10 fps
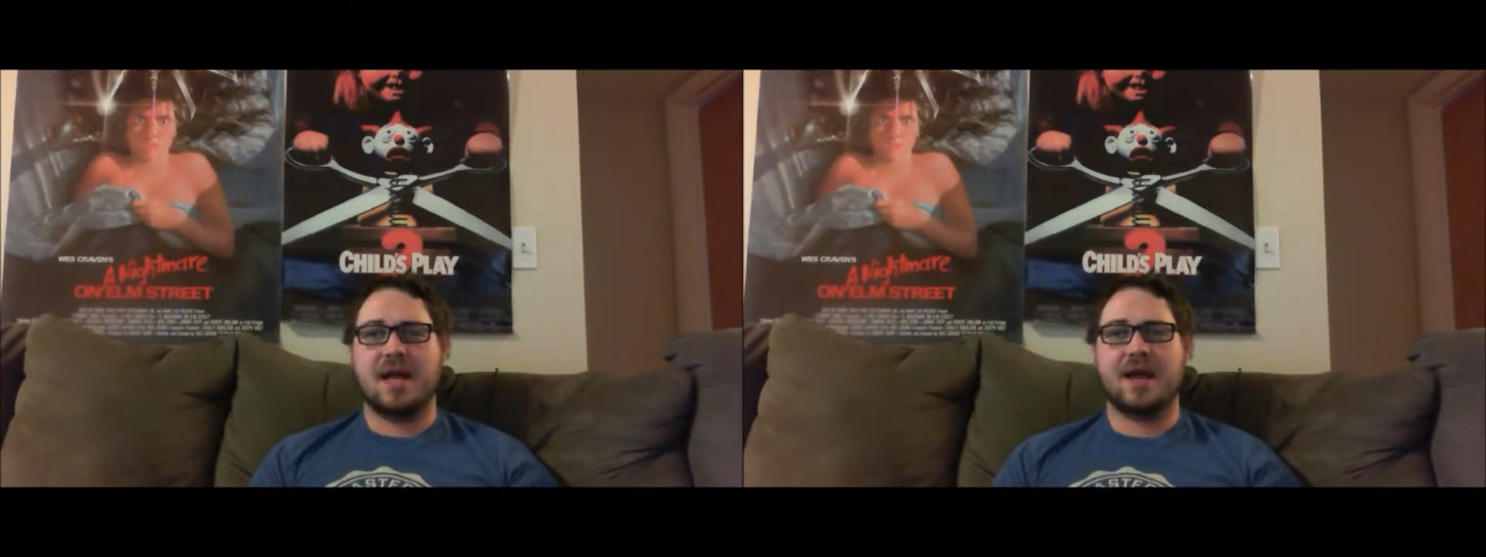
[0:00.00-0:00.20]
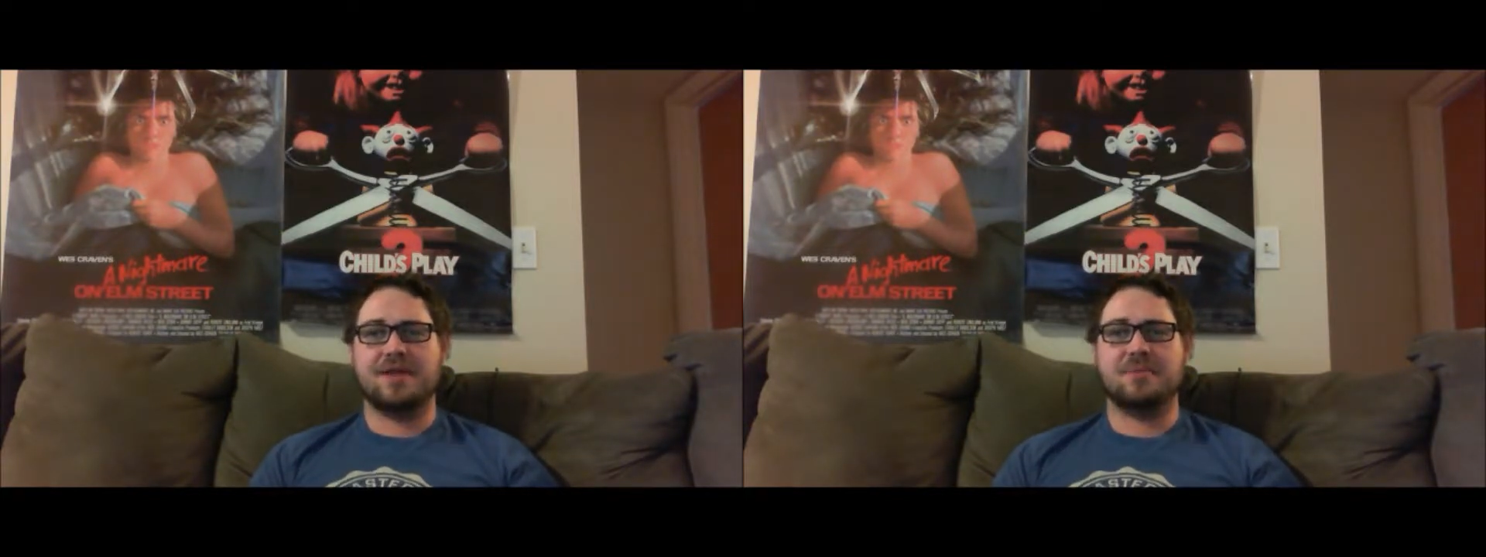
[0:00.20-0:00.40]

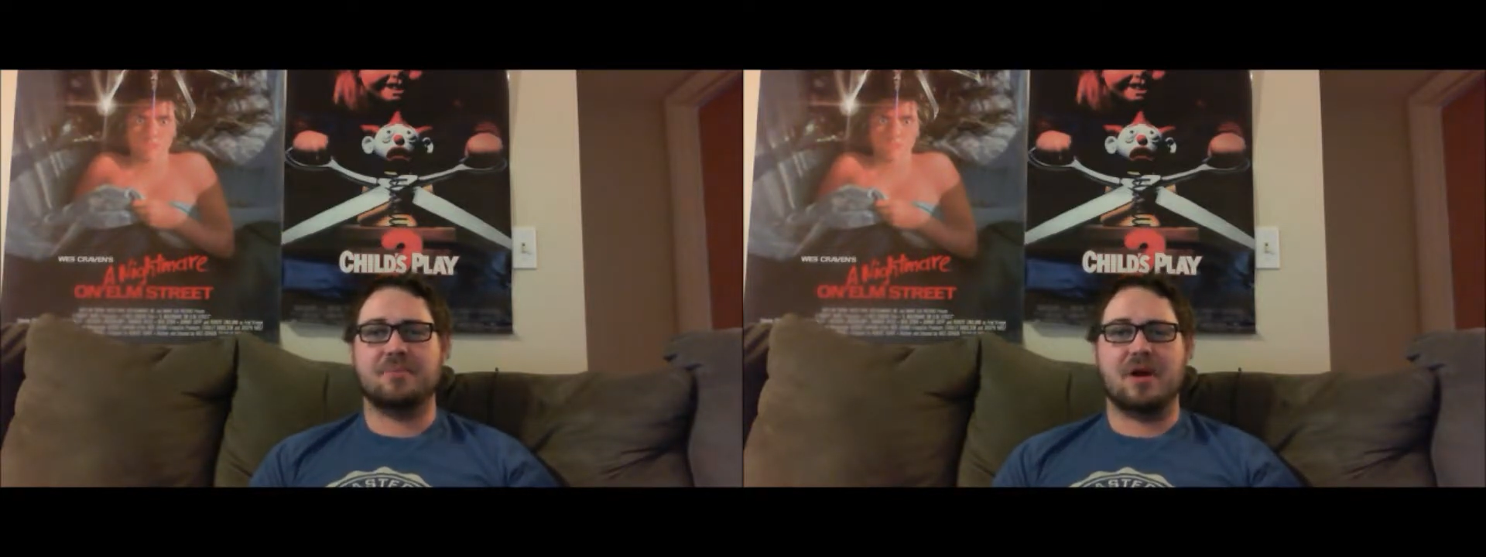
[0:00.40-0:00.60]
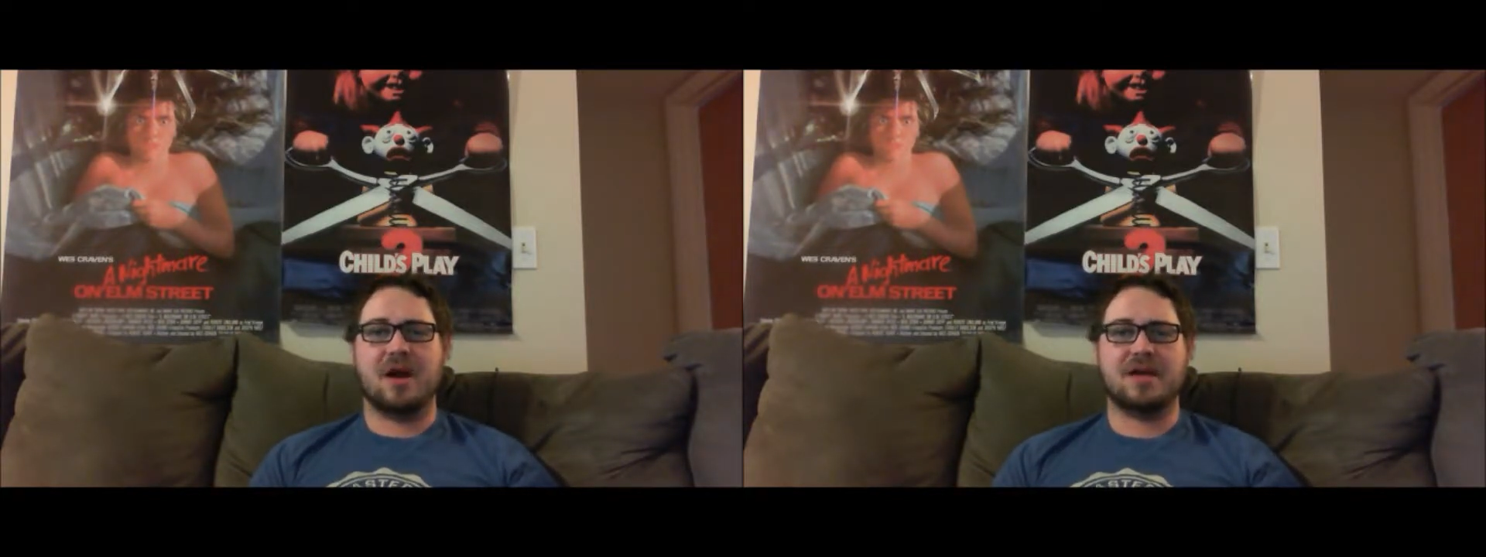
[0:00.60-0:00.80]
and then
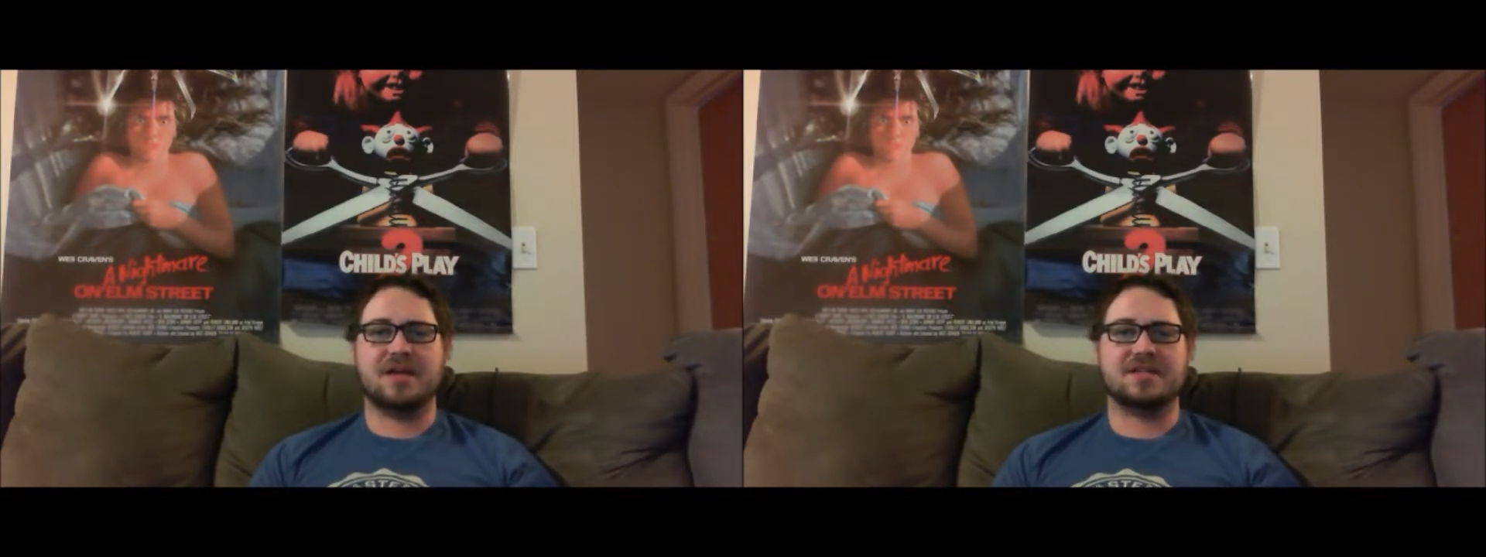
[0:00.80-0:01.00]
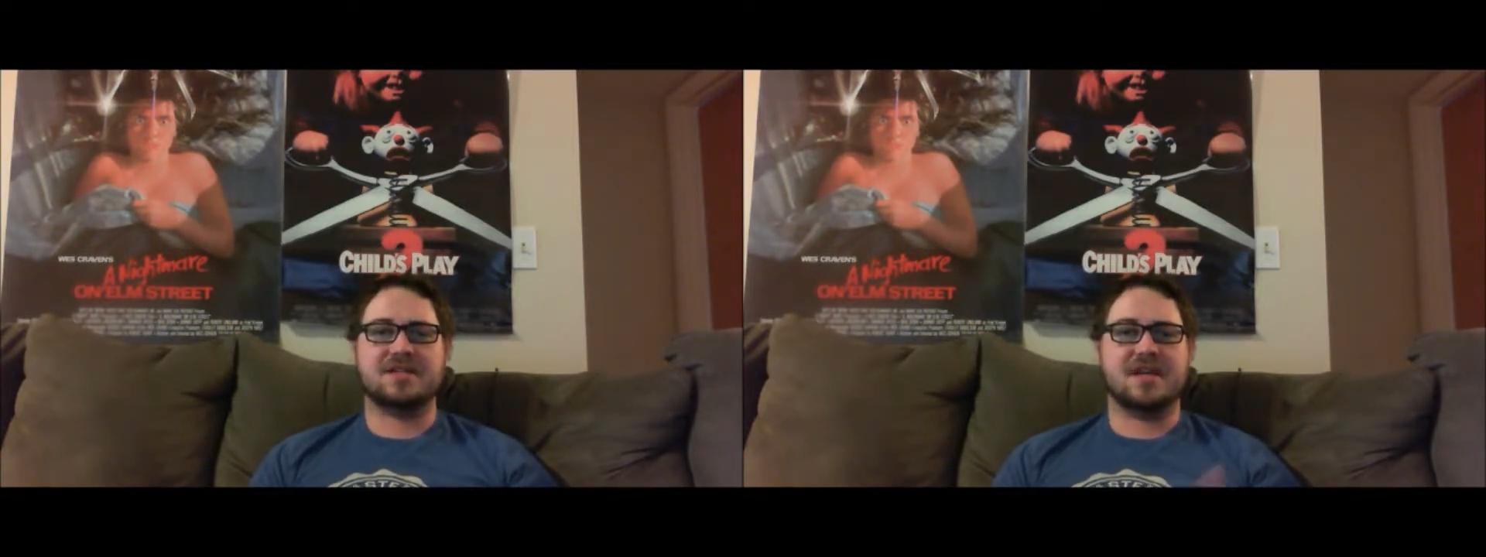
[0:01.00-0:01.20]
Brock
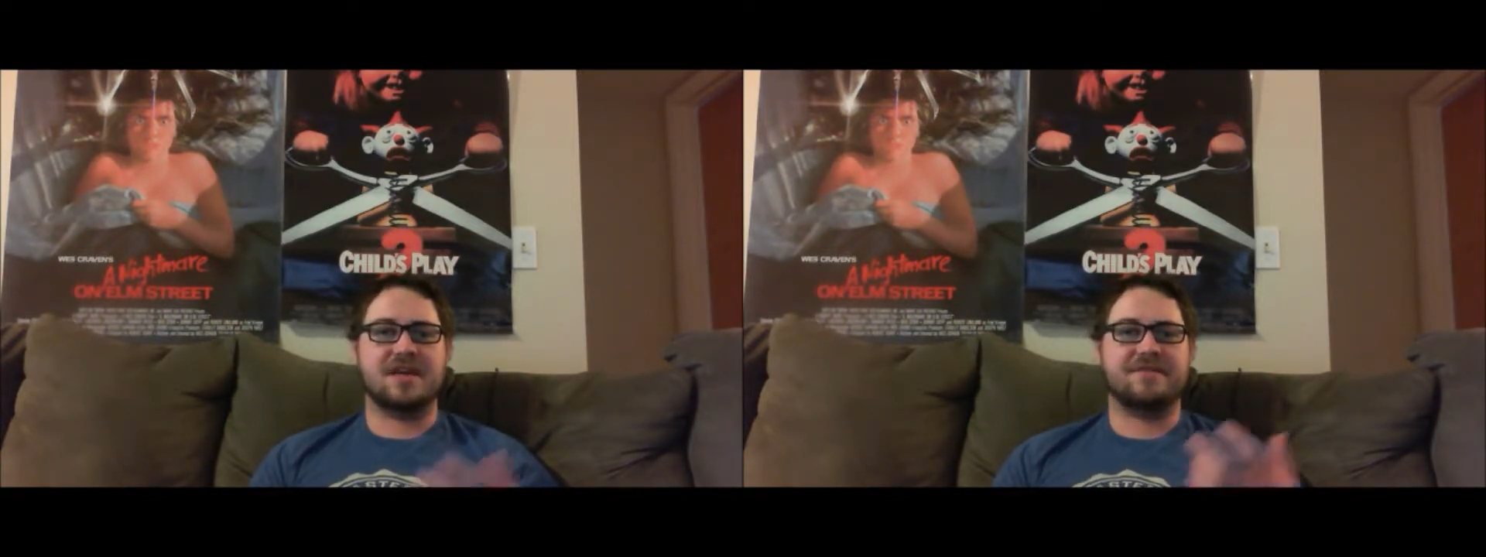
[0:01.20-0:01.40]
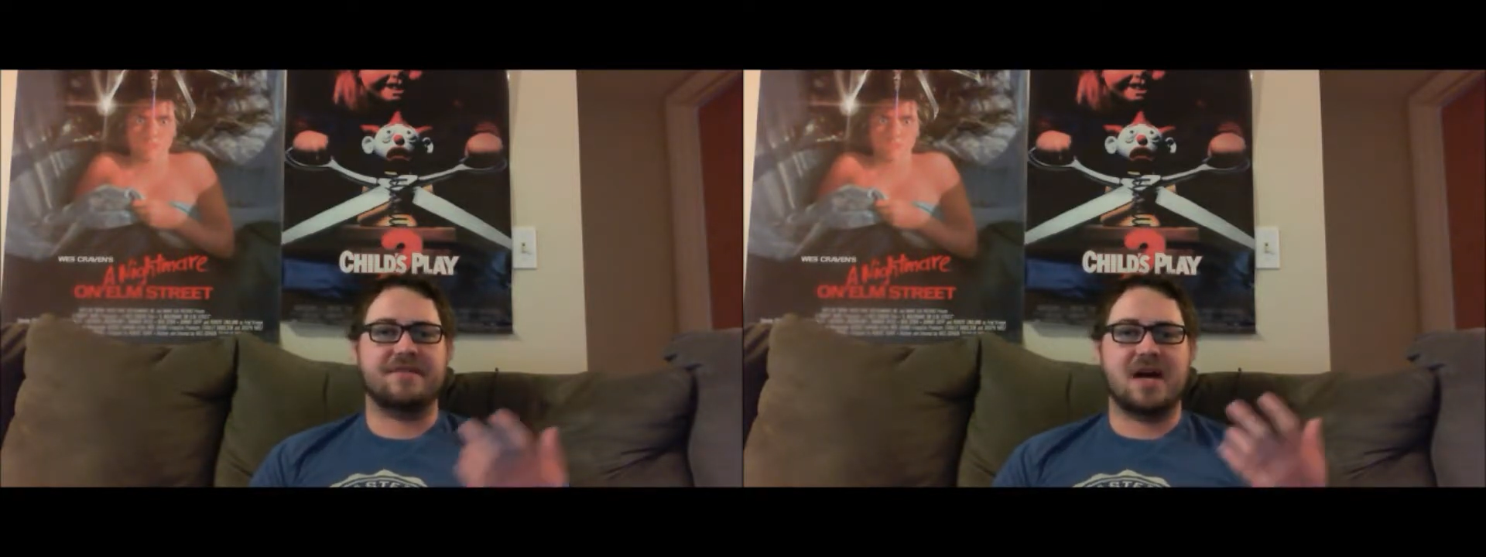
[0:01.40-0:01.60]
hits the
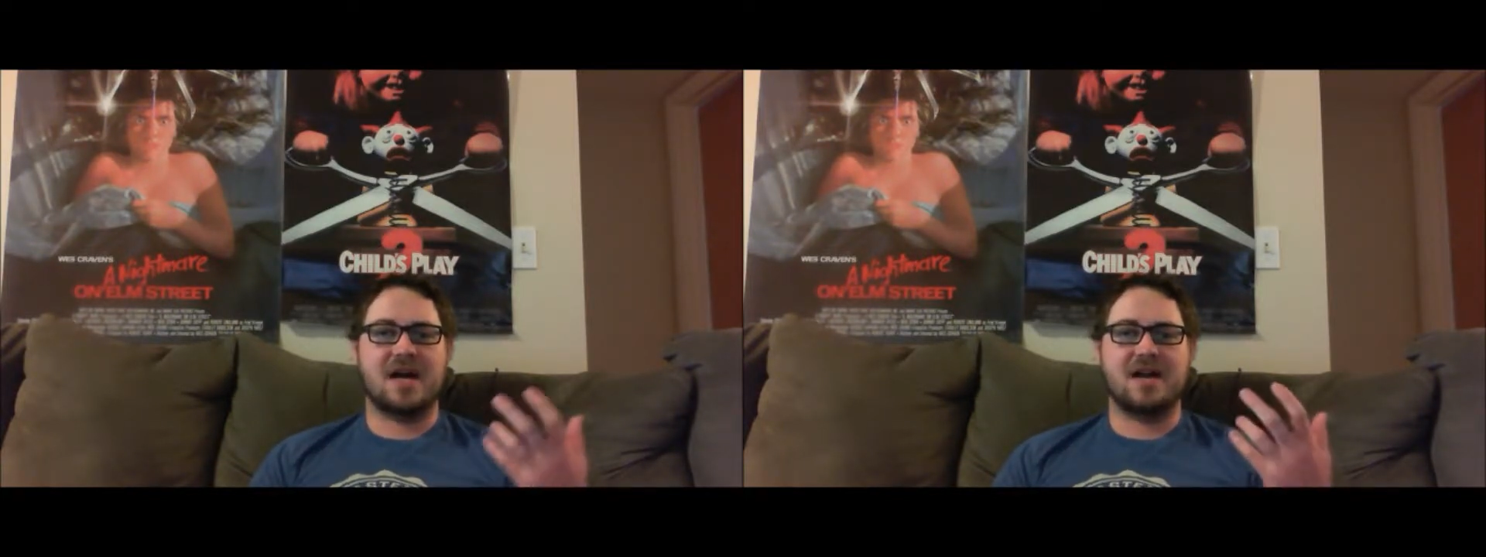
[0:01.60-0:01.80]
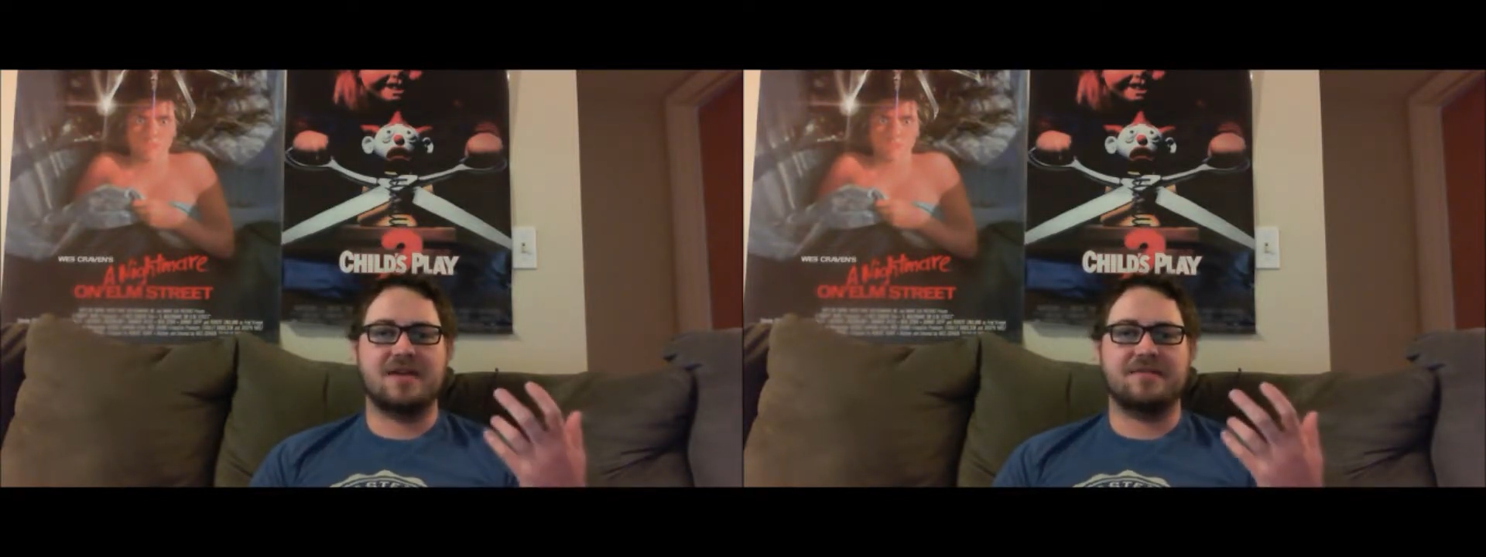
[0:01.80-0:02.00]

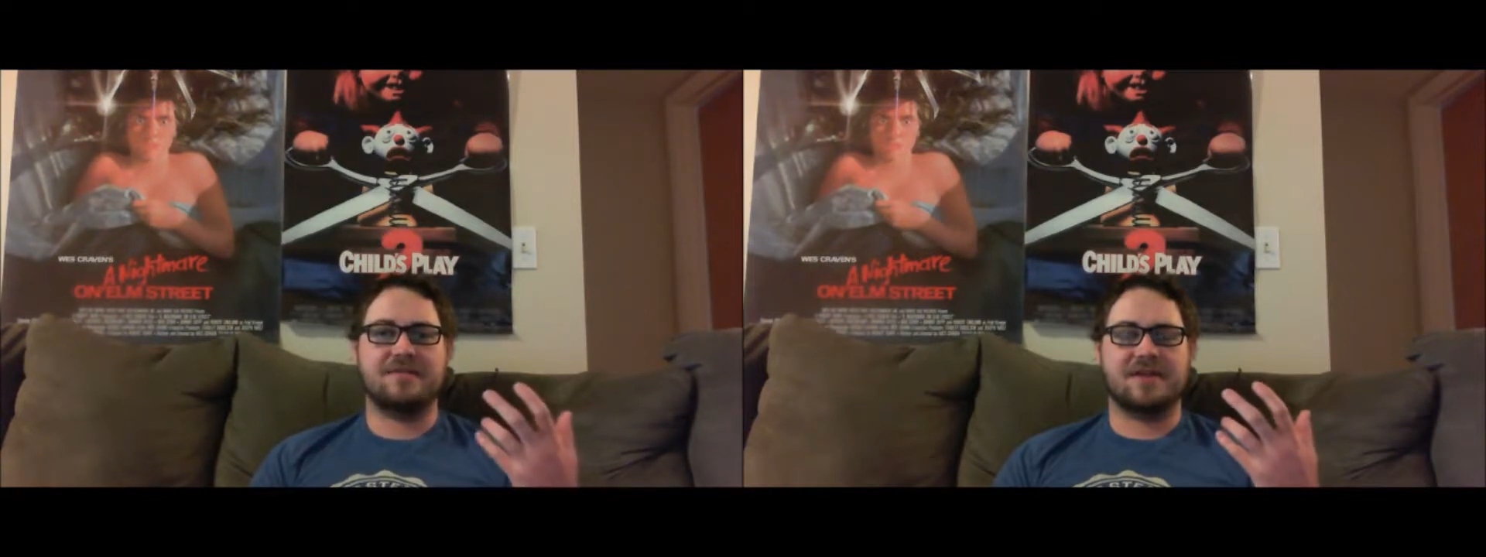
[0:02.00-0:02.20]
F5.